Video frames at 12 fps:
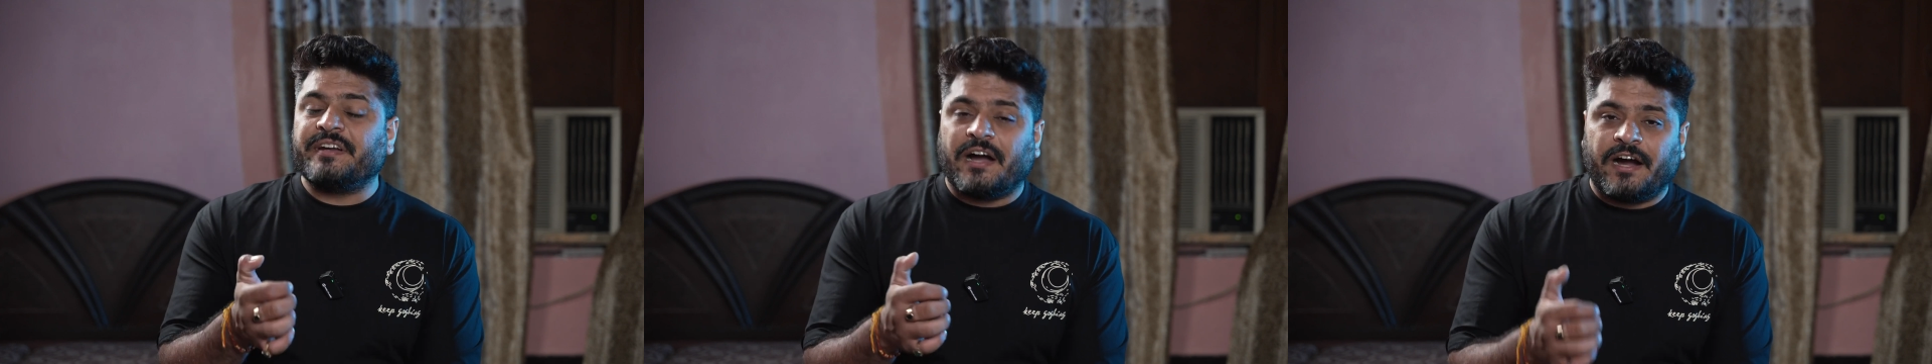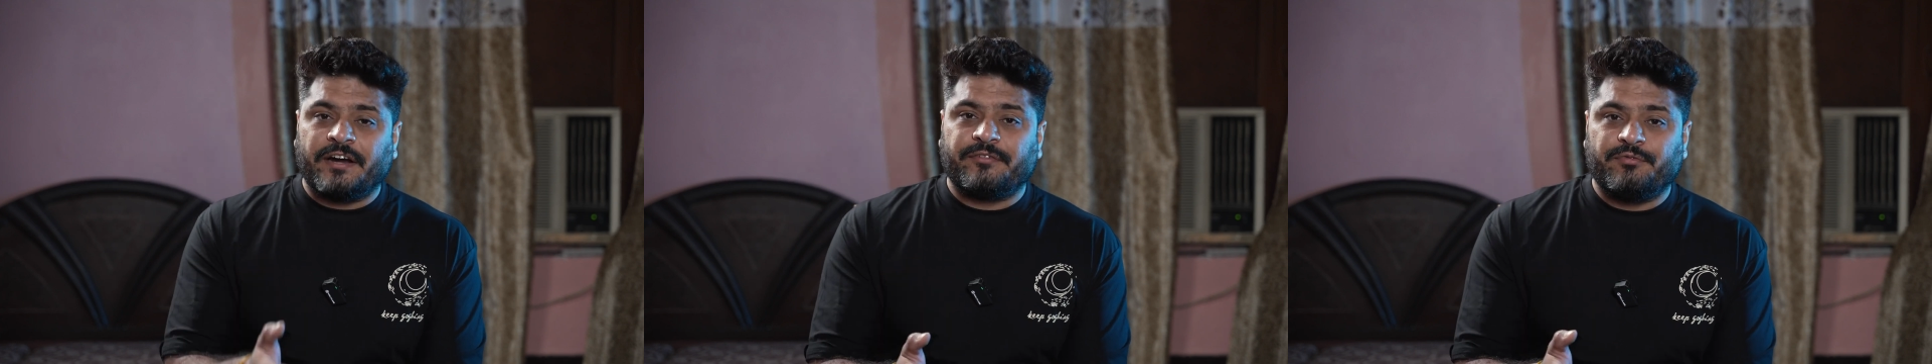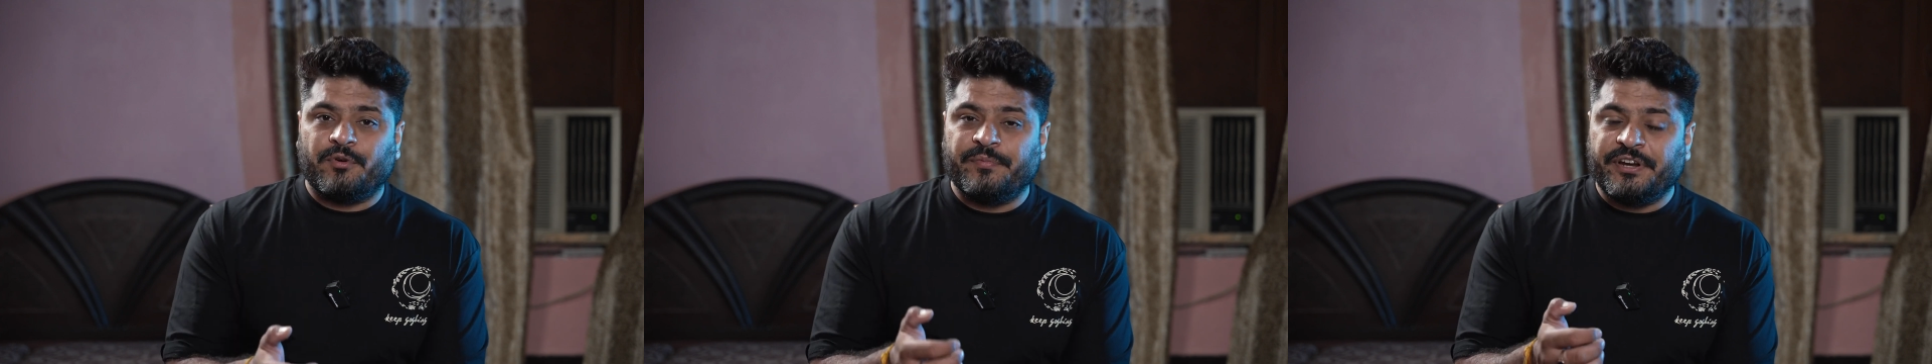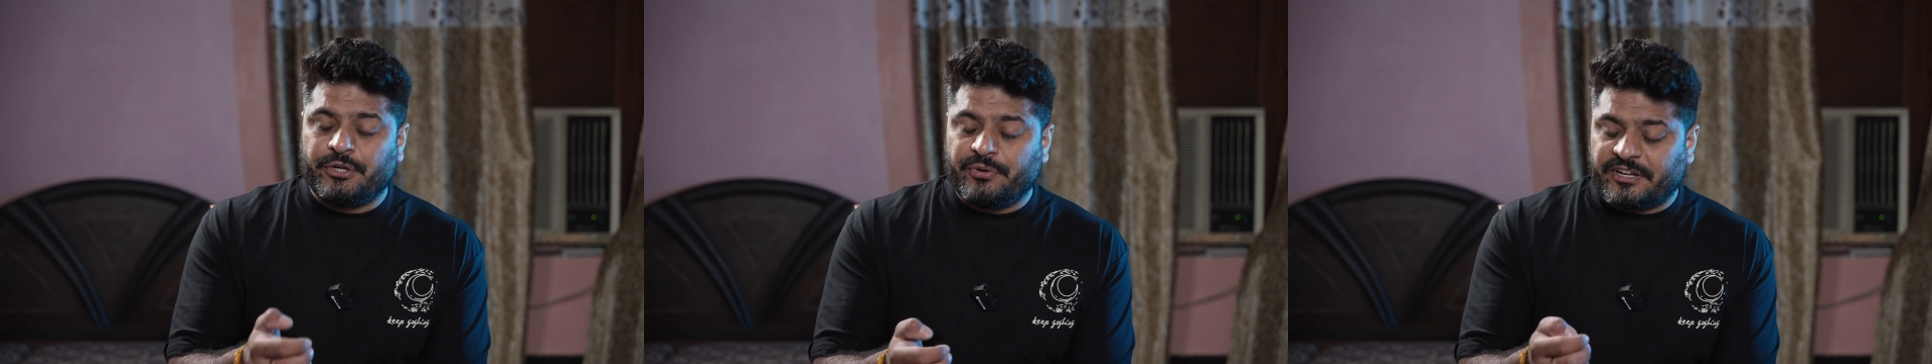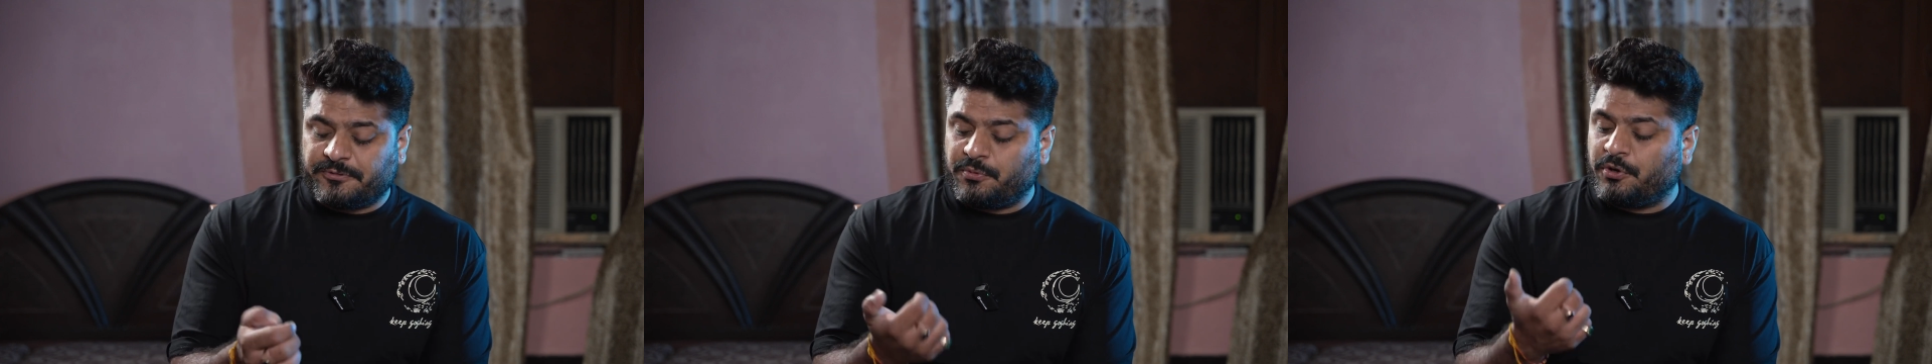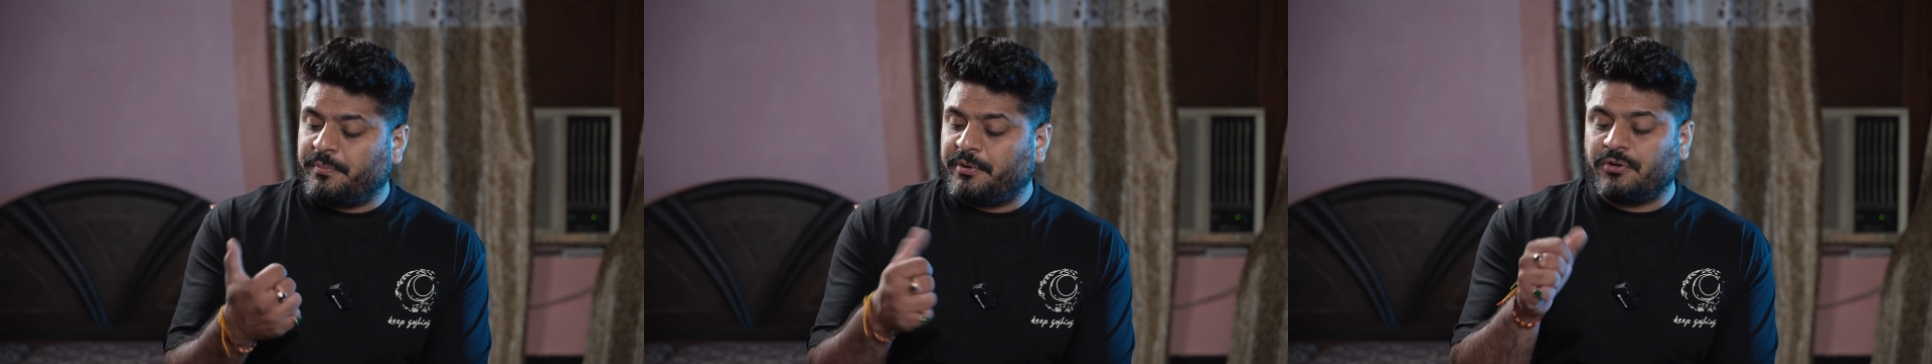hard for me to
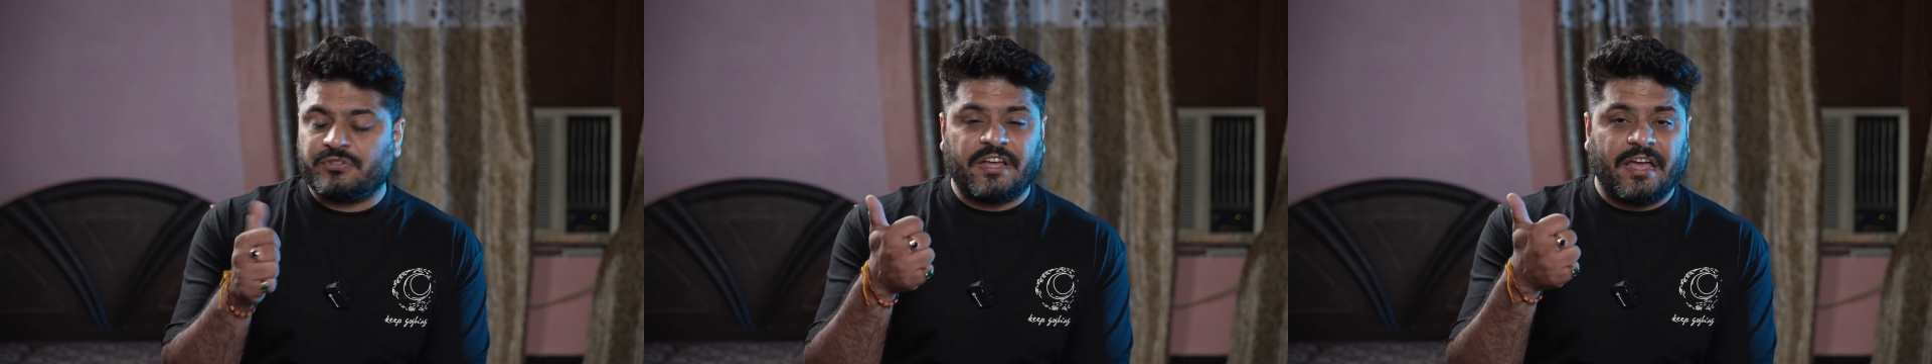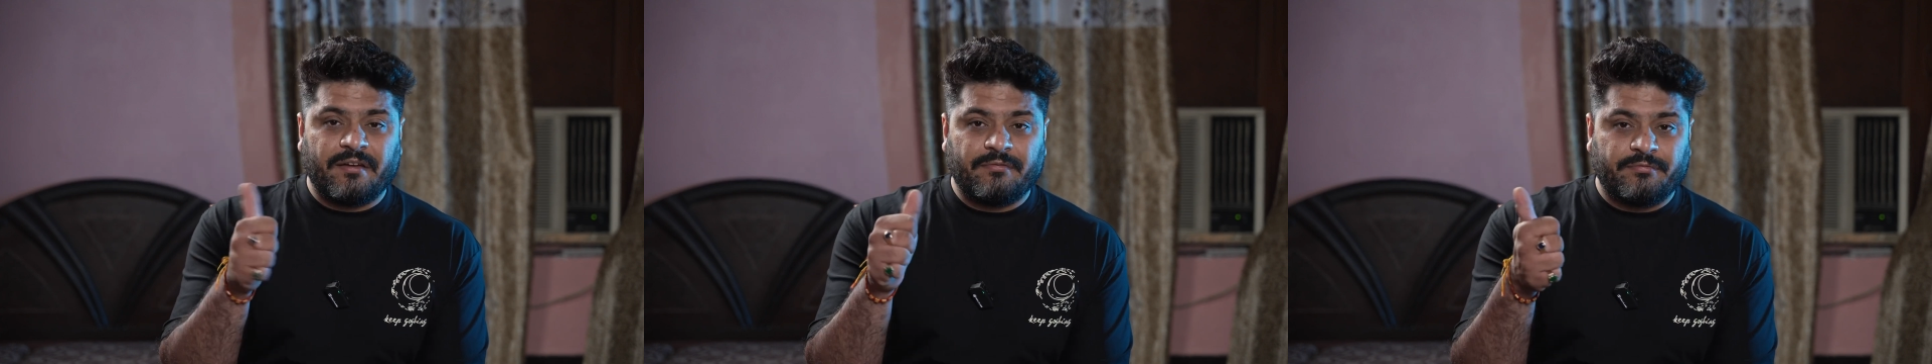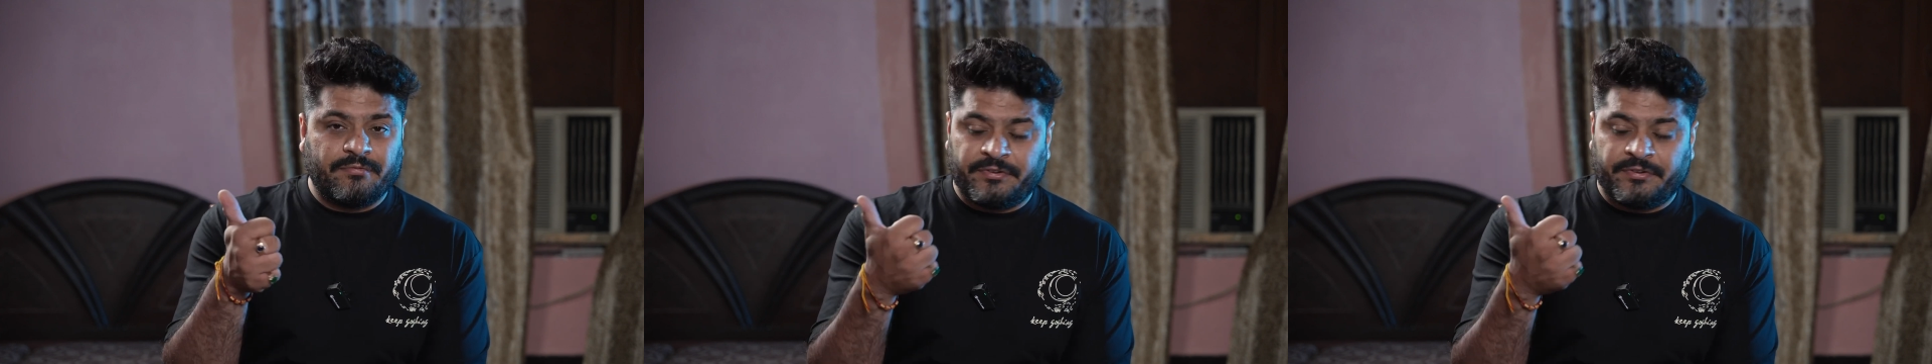explore because I have